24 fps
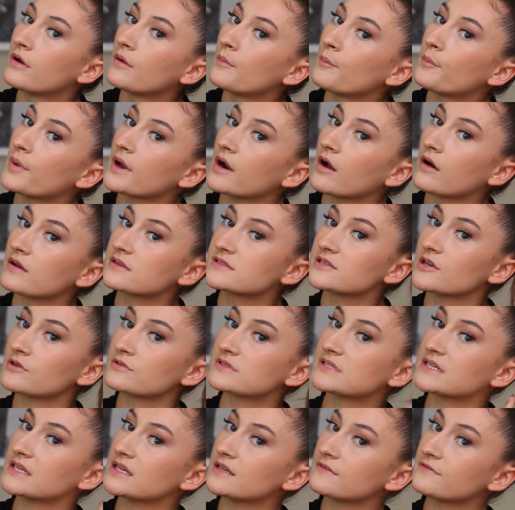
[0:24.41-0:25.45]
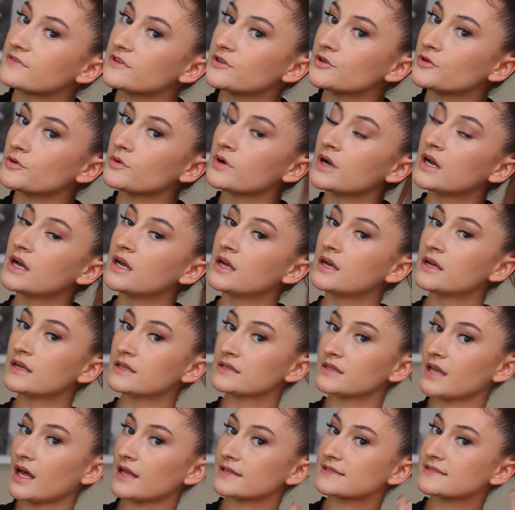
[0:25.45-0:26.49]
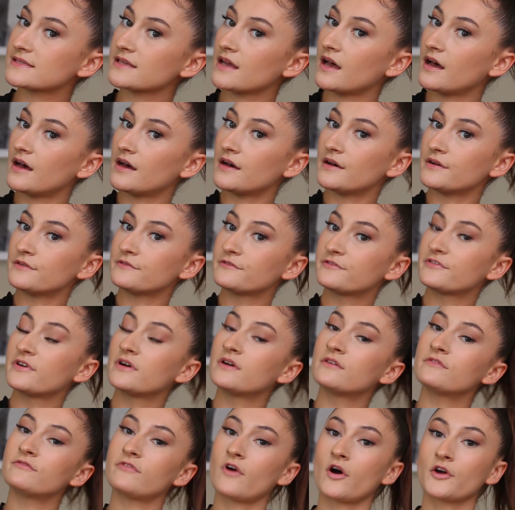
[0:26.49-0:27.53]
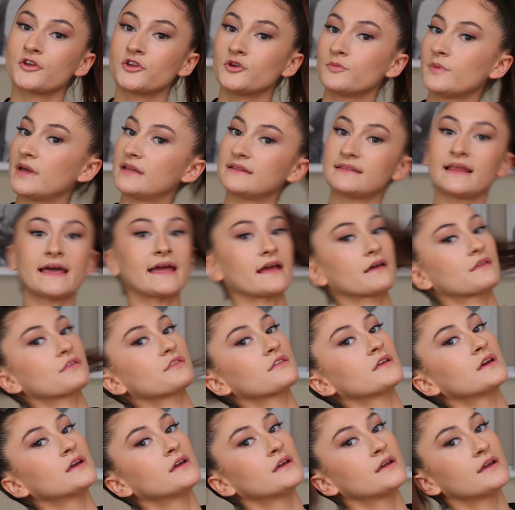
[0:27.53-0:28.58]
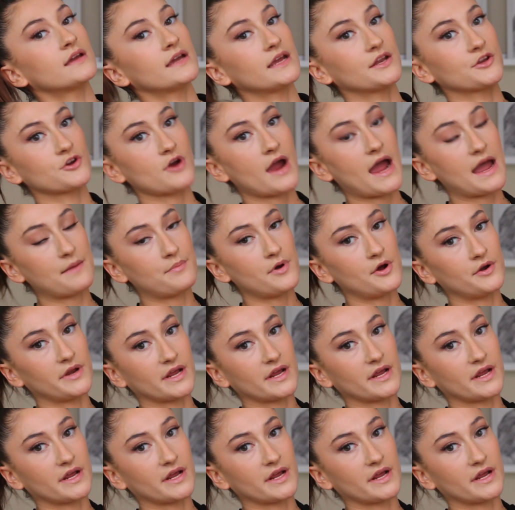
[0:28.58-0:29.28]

but also to give you lots of volume and length in your high pony.